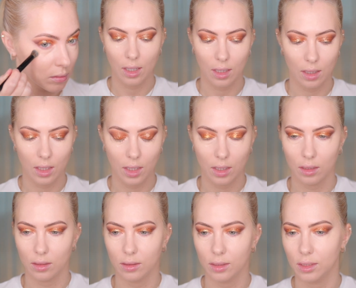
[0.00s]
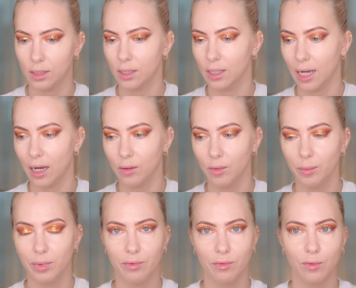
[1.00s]
And now,
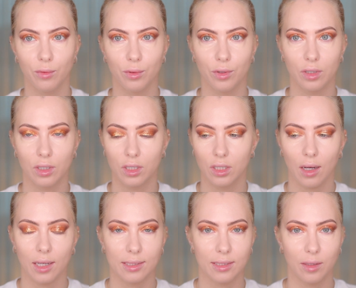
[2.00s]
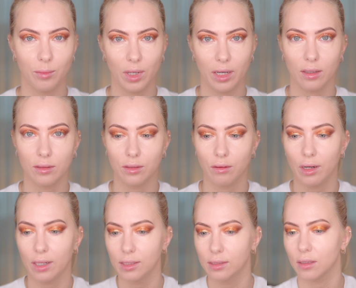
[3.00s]
before I set my under
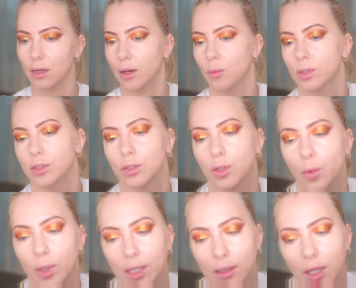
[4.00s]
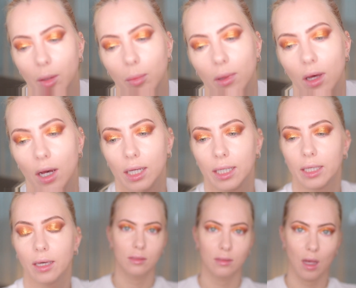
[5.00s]
eyes, I want to quickly apply
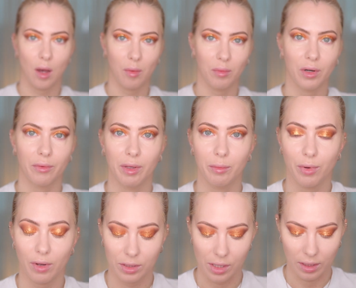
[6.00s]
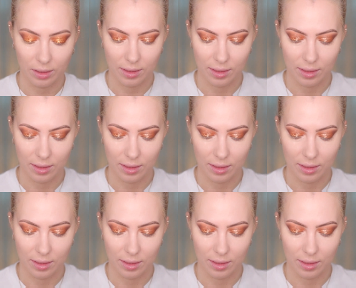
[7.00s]
some cream products.